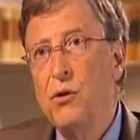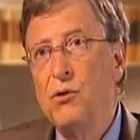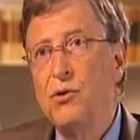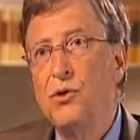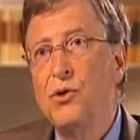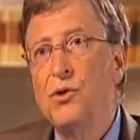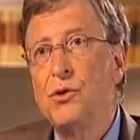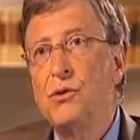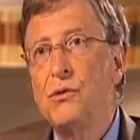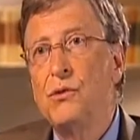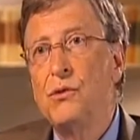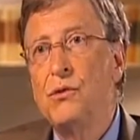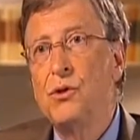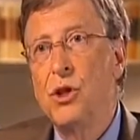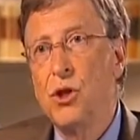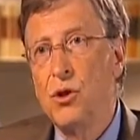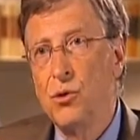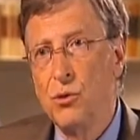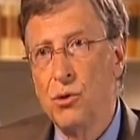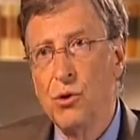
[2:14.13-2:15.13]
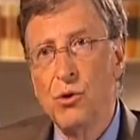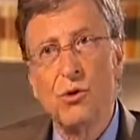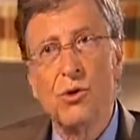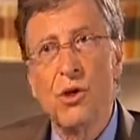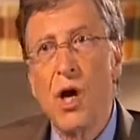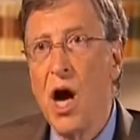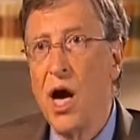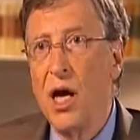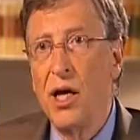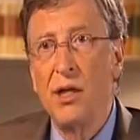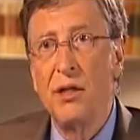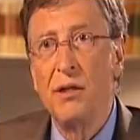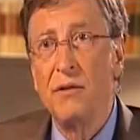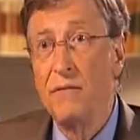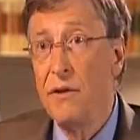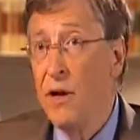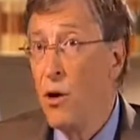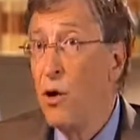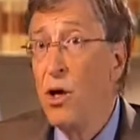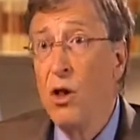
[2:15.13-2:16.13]
whose children are dying
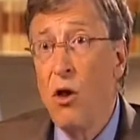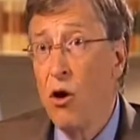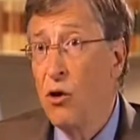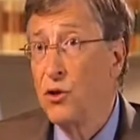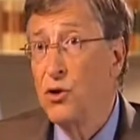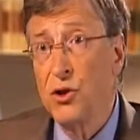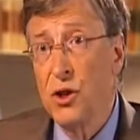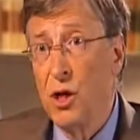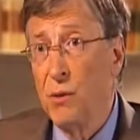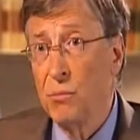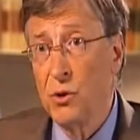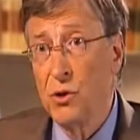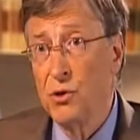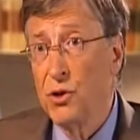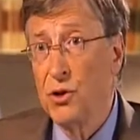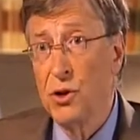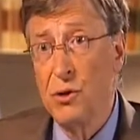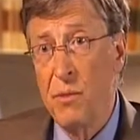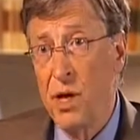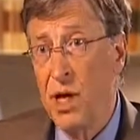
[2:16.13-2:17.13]
in very large numbers,